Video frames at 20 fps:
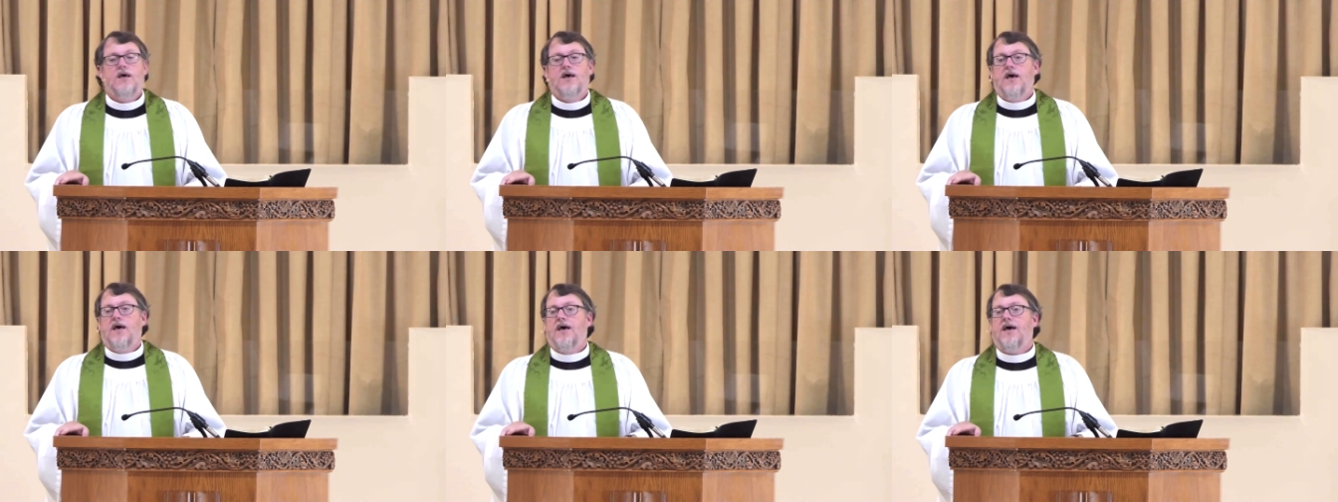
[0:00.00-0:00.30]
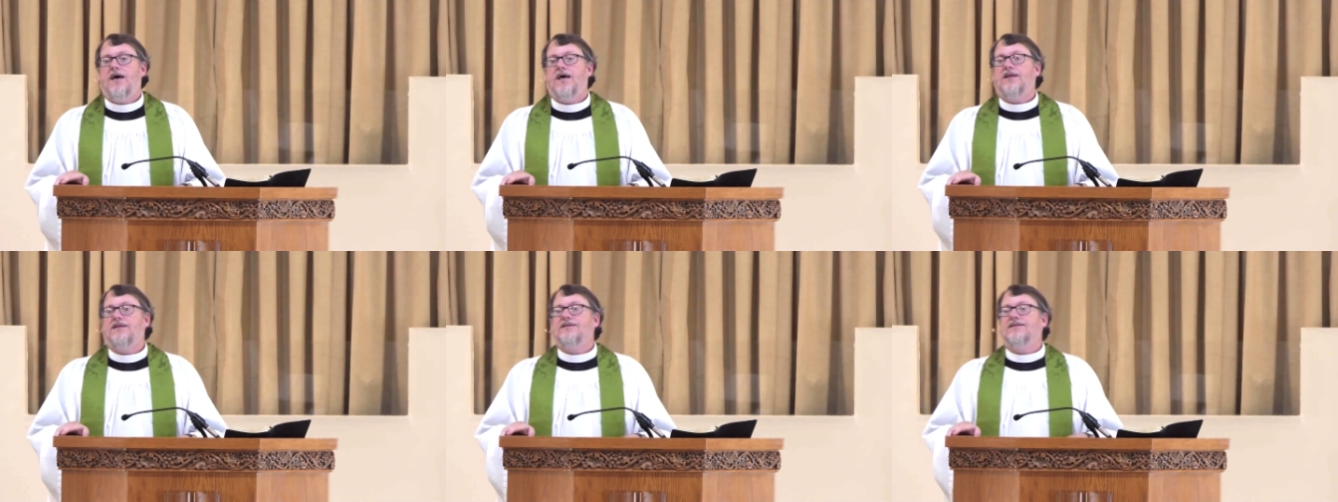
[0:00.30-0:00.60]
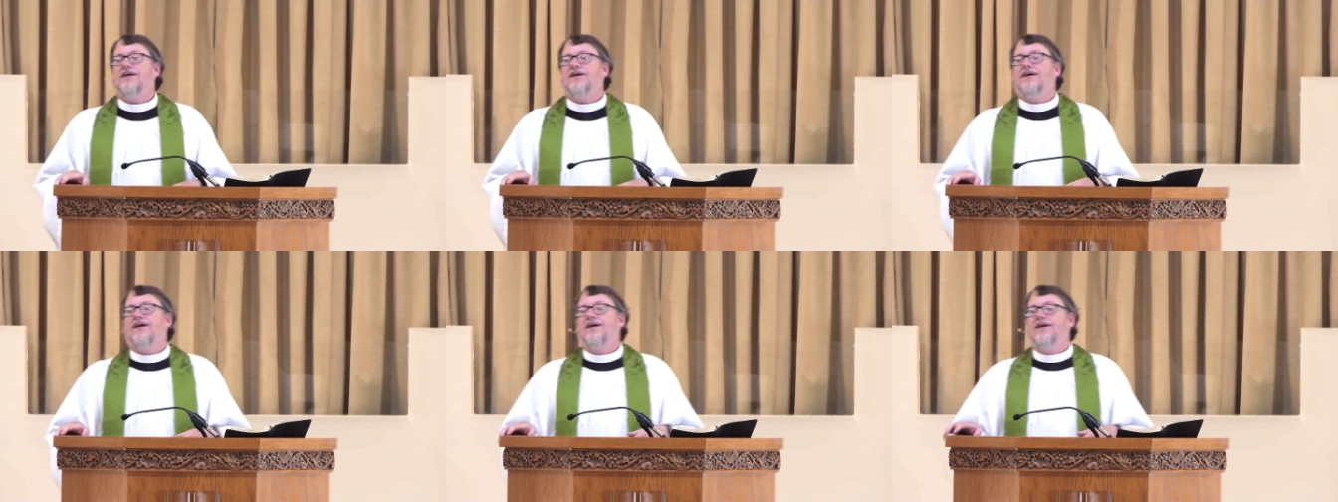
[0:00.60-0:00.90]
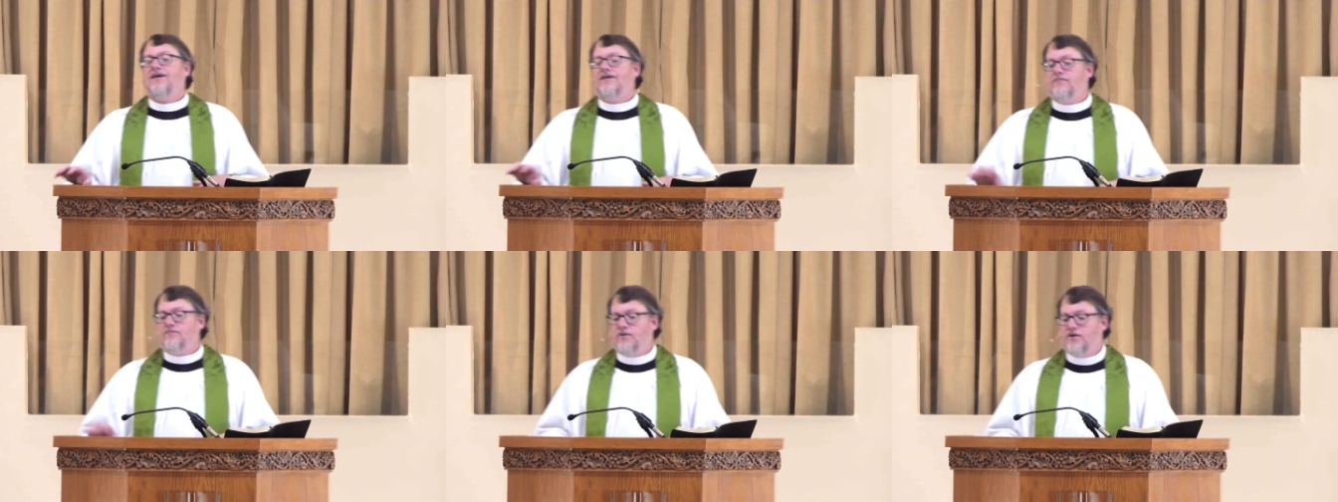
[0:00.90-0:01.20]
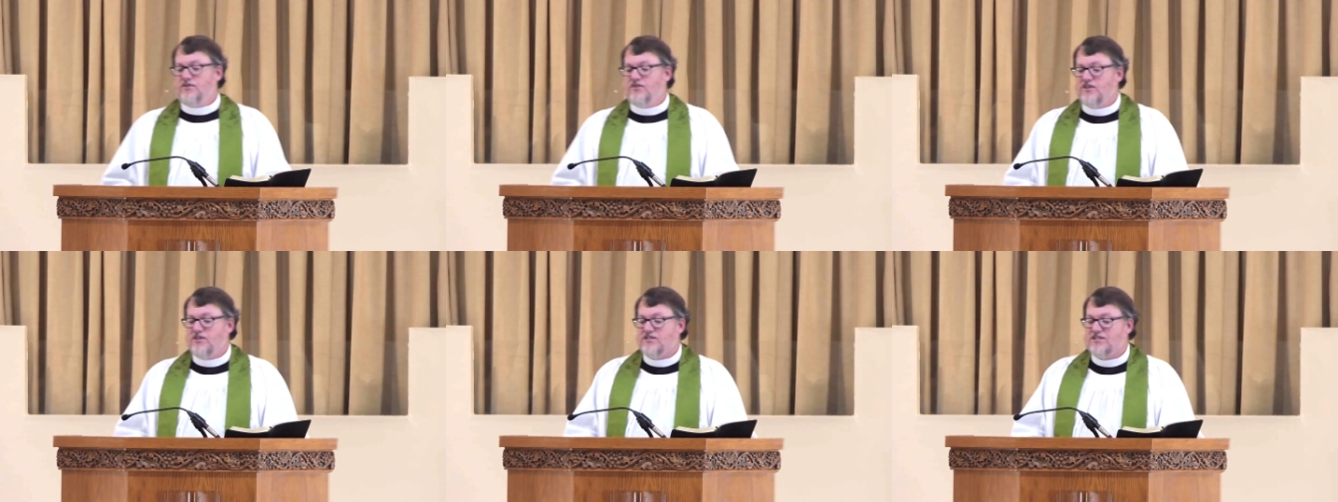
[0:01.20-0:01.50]
And, uh, but
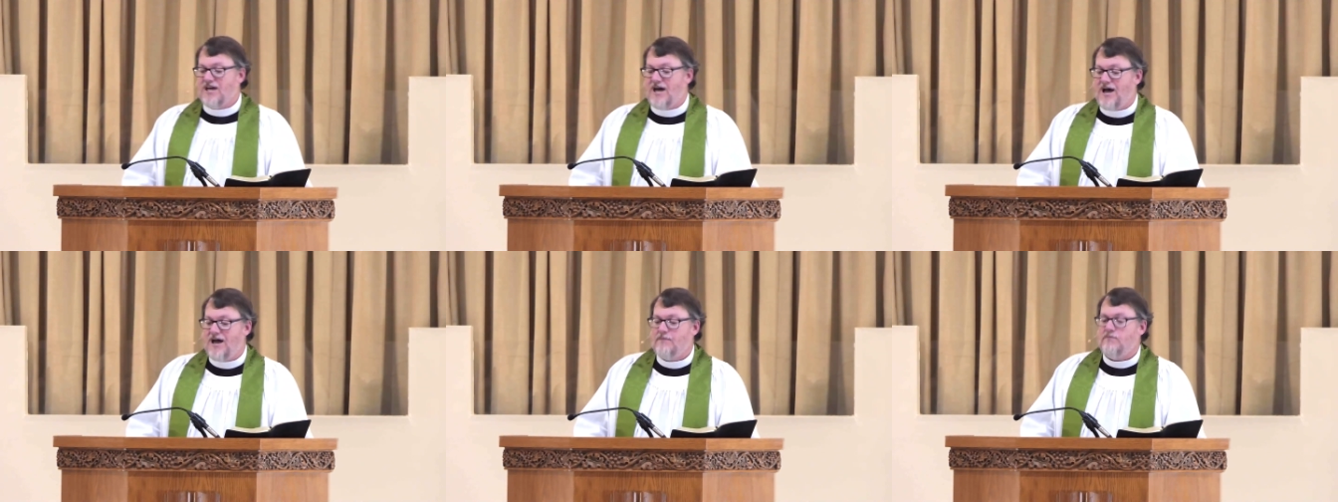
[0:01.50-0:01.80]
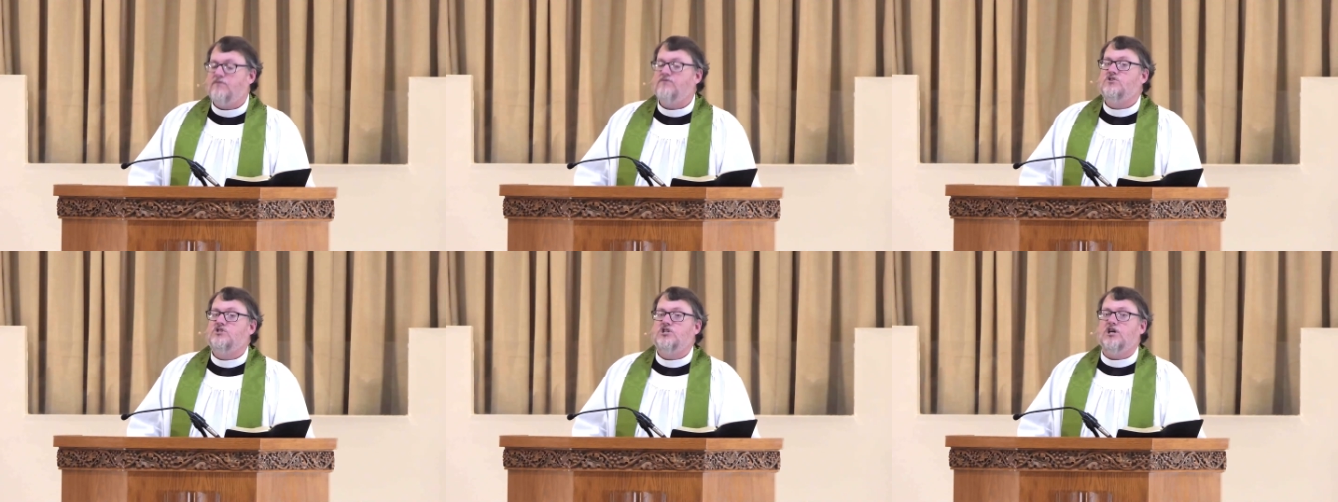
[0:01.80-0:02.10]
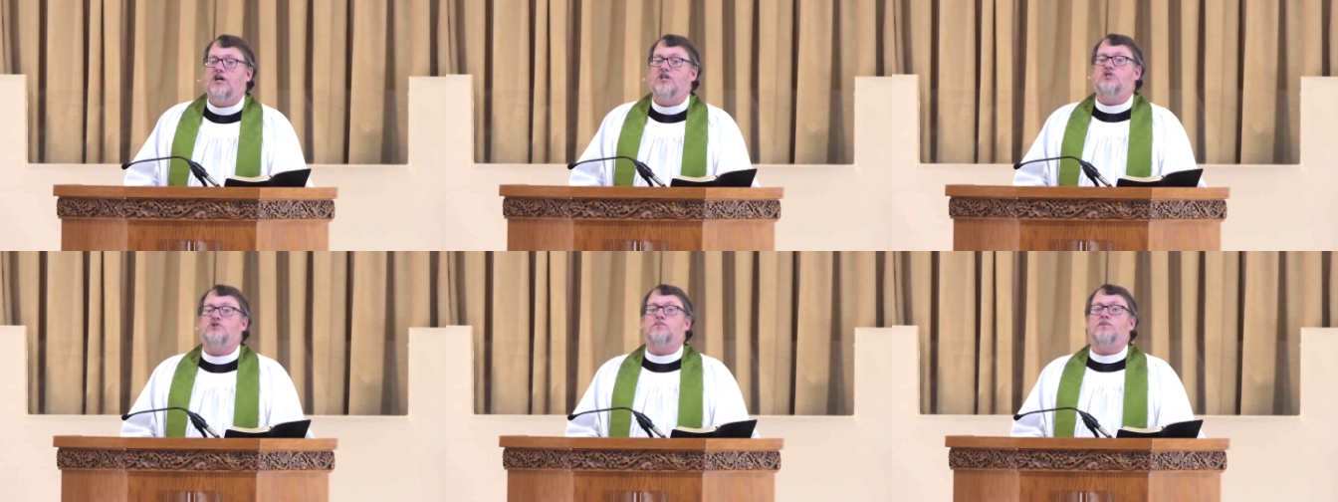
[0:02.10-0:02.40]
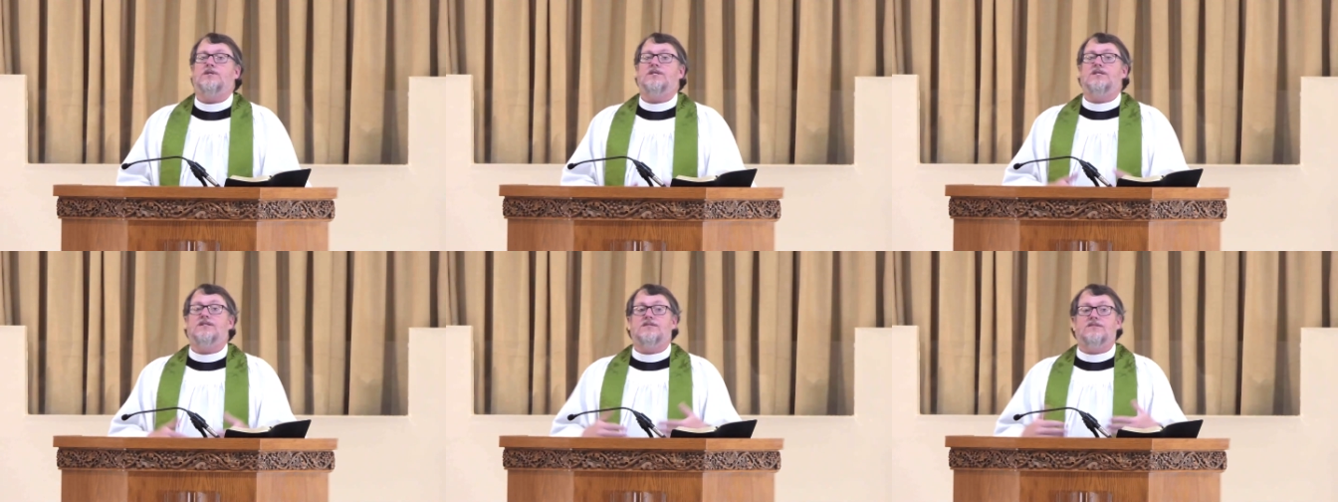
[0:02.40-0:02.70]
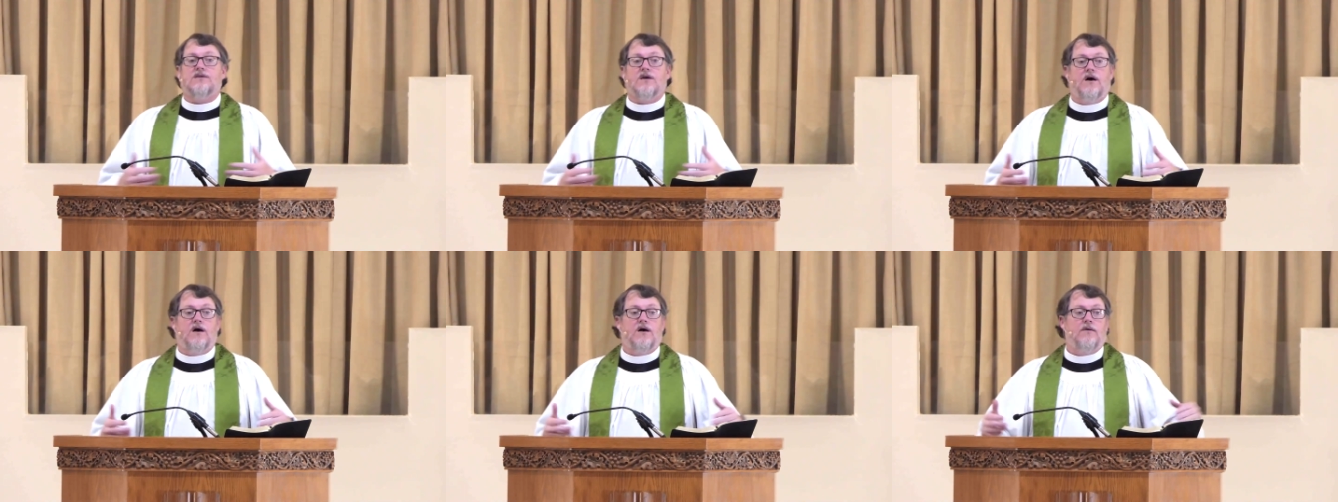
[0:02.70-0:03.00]
the time of judgment has
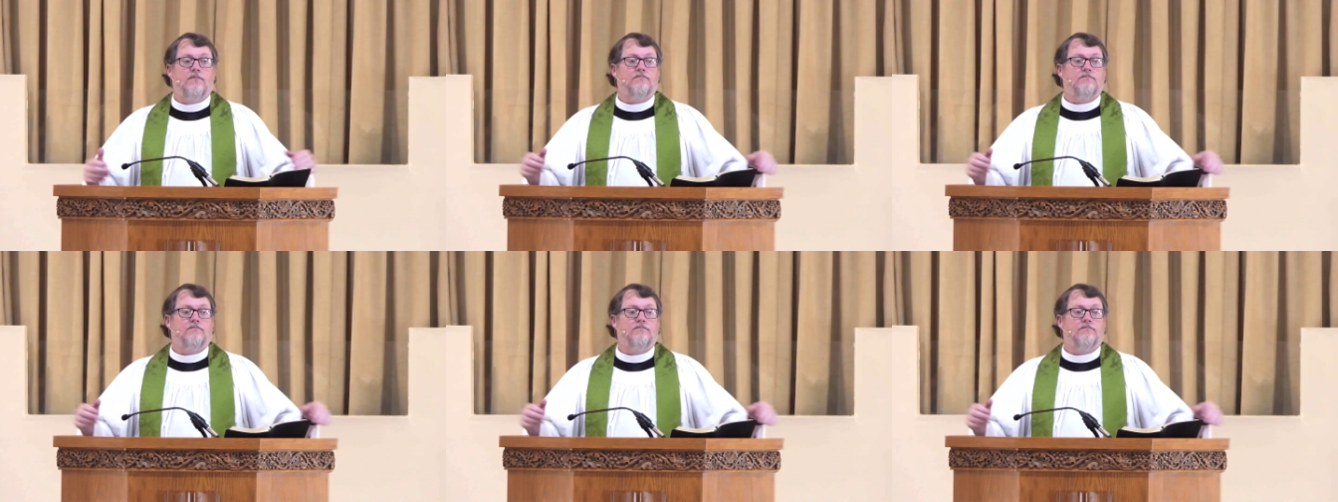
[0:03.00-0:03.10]
come.